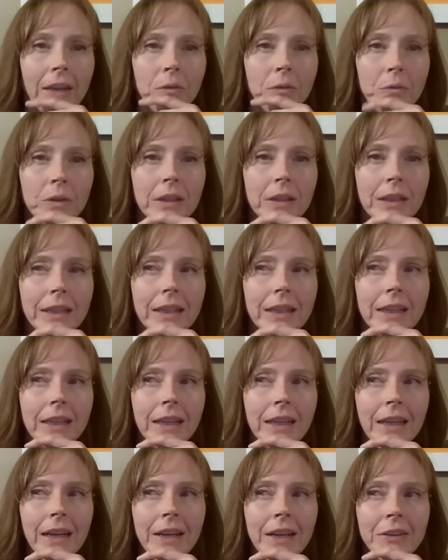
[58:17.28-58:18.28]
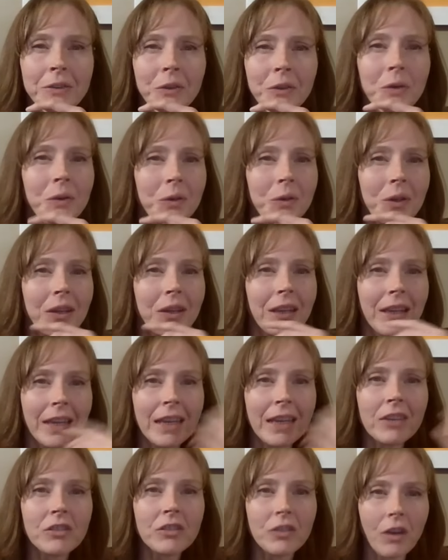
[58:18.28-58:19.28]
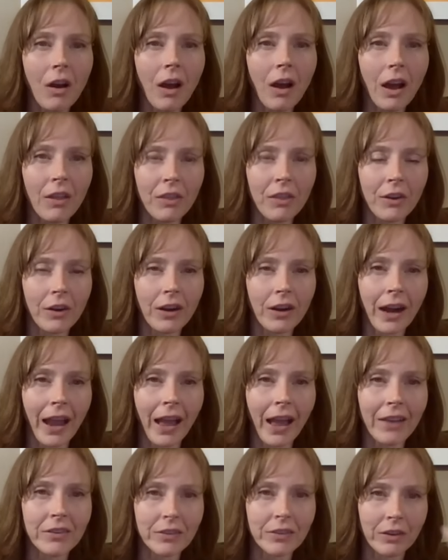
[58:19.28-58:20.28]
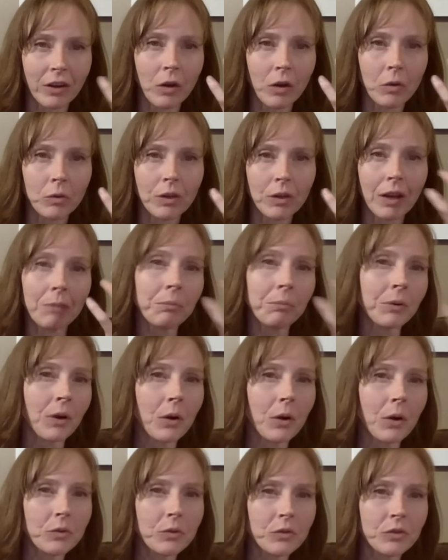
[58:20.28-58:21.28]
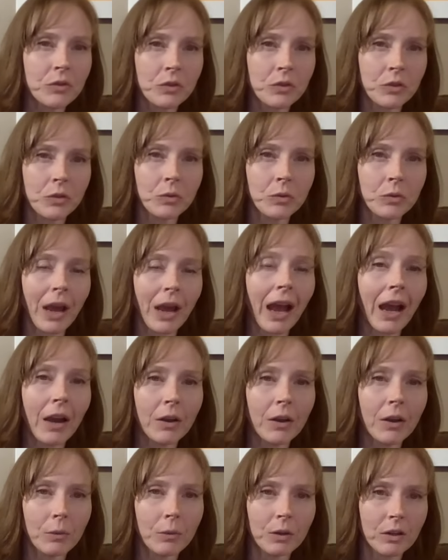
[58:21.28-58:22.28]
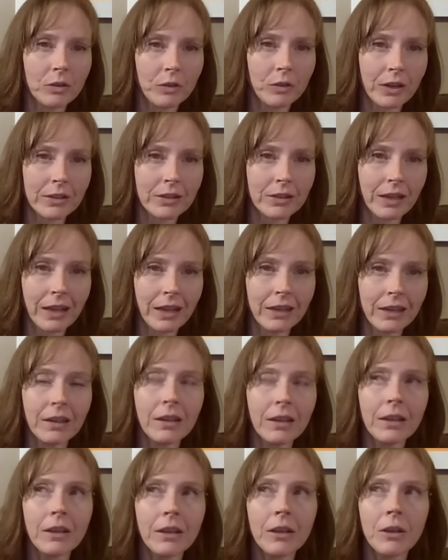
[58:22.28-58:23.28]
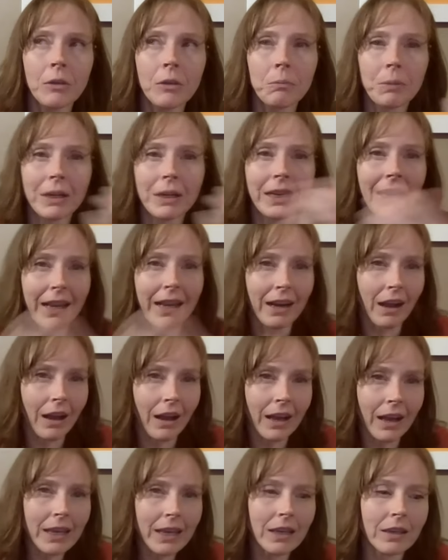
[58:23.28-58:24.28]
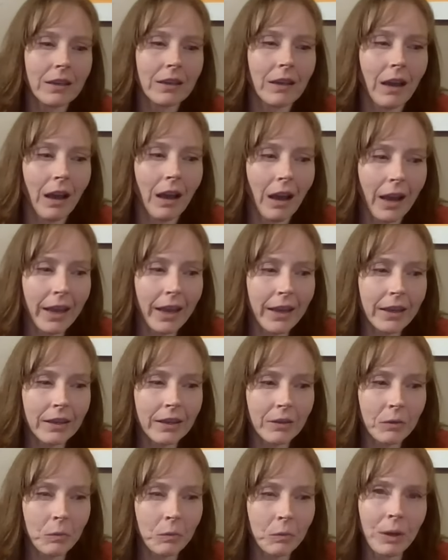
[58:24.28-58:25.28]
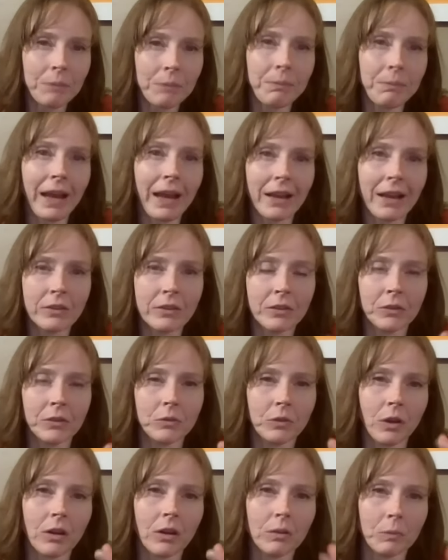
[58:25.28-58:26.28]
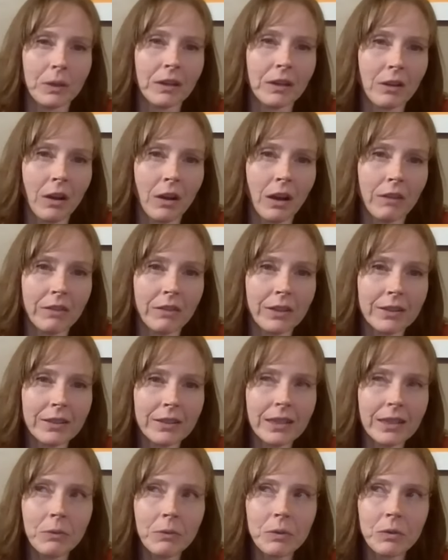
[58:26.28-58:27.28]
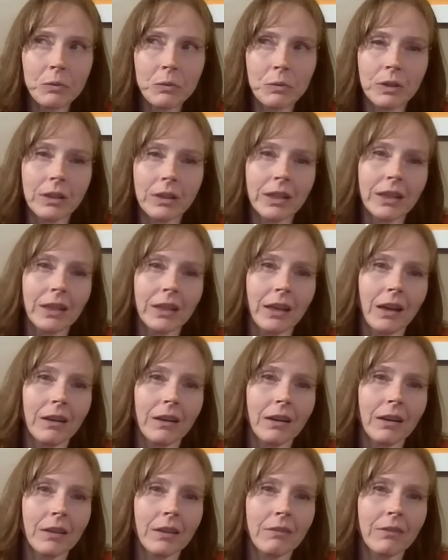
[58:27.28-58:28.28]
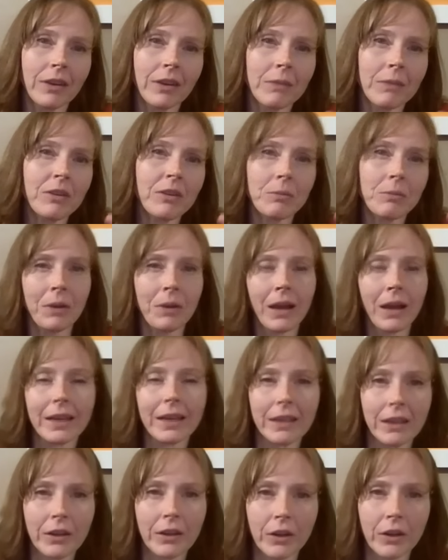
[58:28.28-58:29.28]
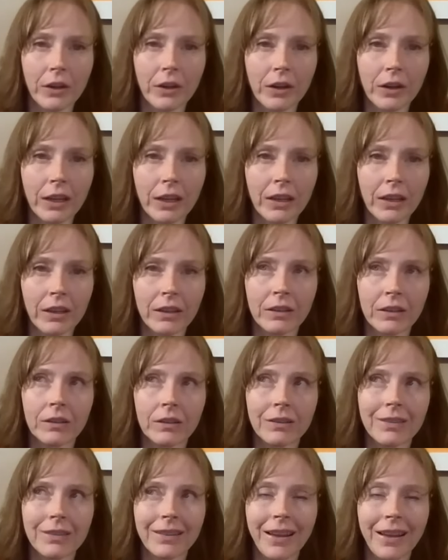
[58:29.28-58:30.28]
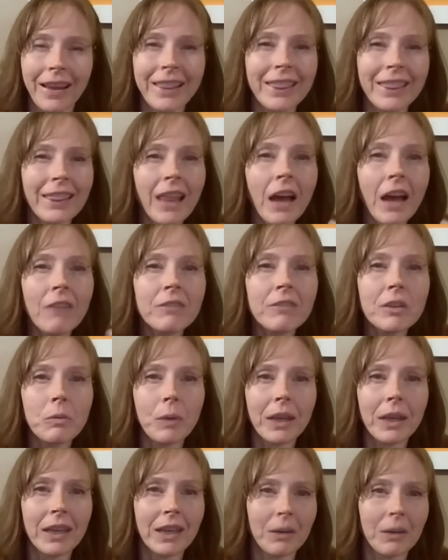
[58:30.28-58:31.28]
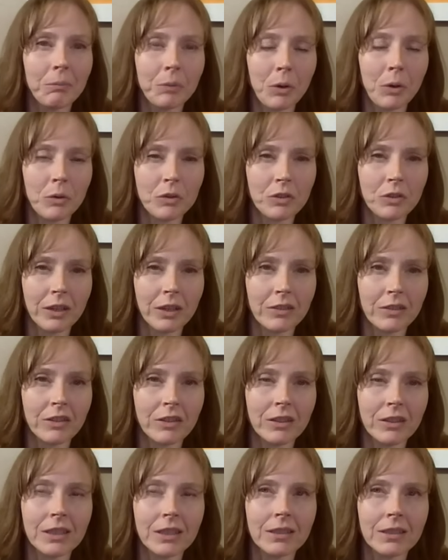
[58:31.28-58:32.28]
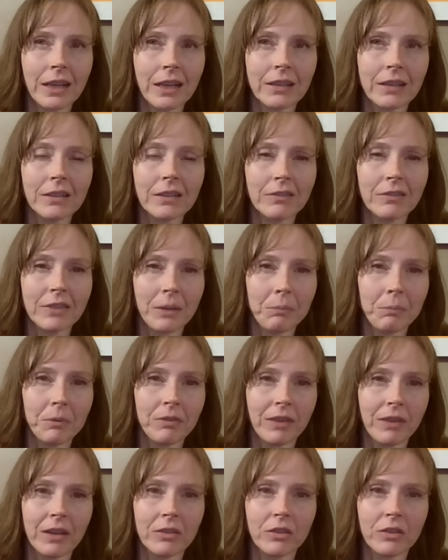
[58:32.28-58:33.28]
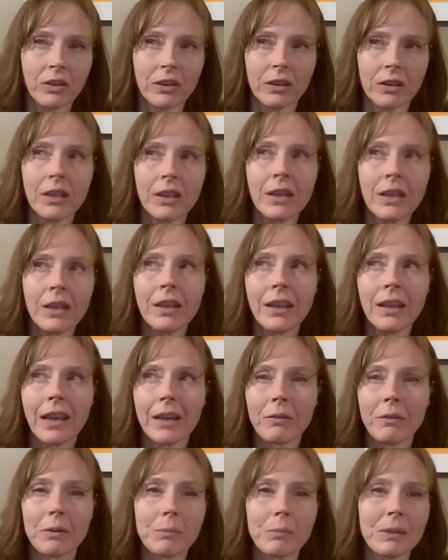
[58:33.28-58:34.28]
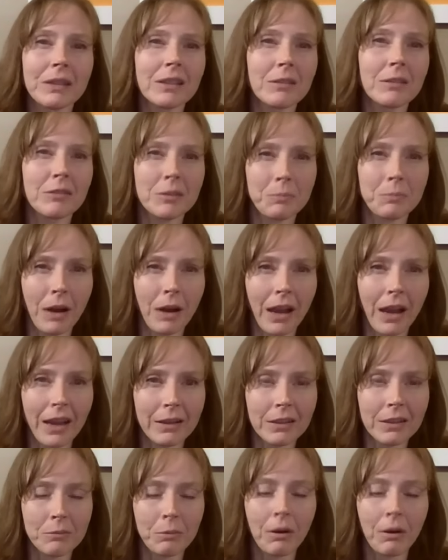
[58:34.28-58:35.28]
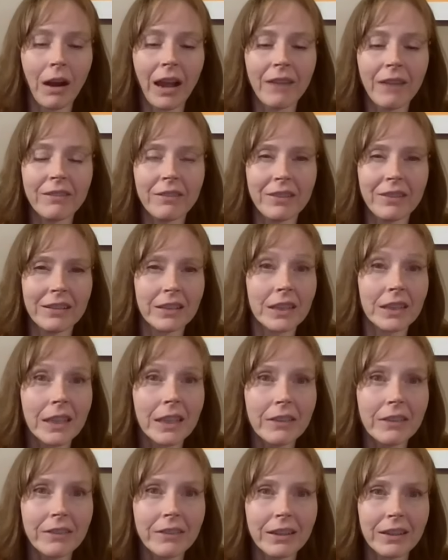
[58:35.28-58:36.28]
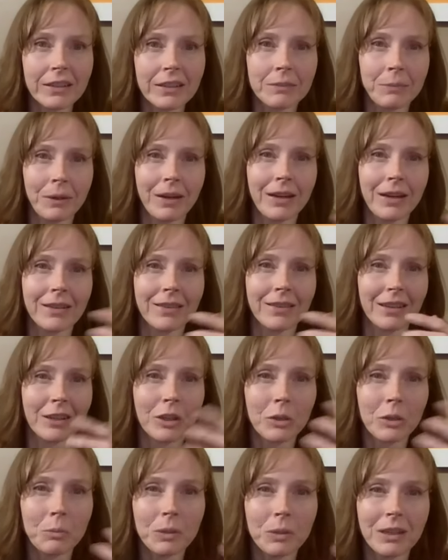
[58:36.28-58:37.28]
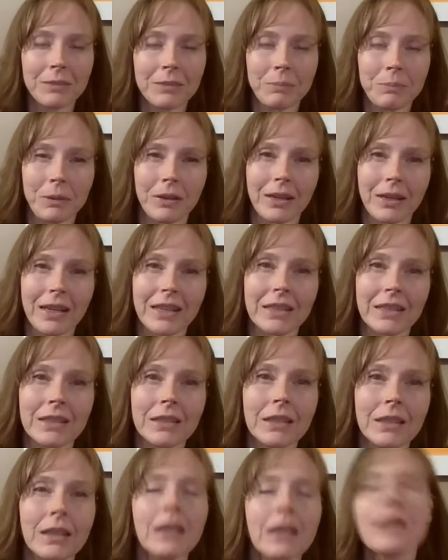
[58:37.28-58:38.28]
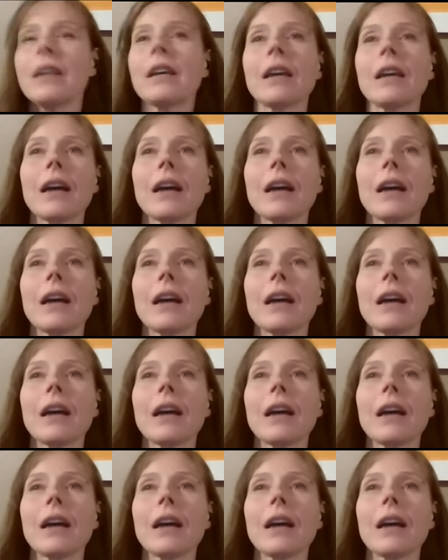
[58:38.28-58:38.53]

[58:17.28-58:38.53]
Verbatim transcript: and really so each author has their own approach to how you would address that but again i i went back to donald winnicott because he was really a, very much a pioneer in i loved the way he approached it just the sense of deprivation and we're being deprived of a living experience, a human experience.